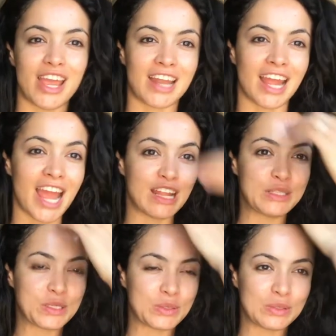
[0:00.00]
and I get
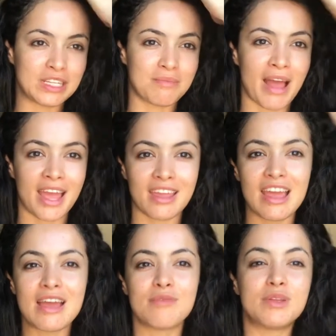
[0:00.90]
introduced by
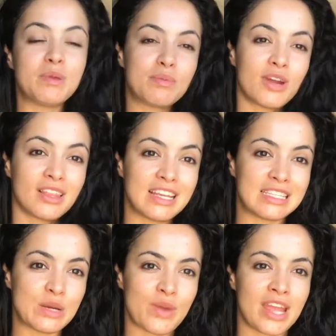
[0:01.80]
the people at
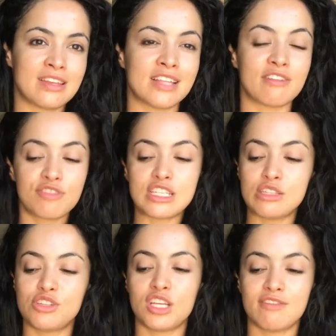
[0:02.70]
Laser Way. They're like, Frankie,
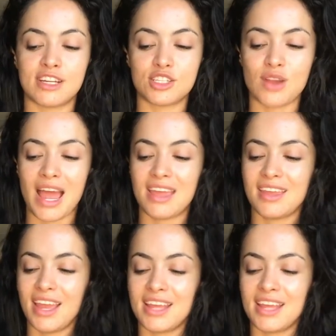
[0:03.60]
you should give it a try.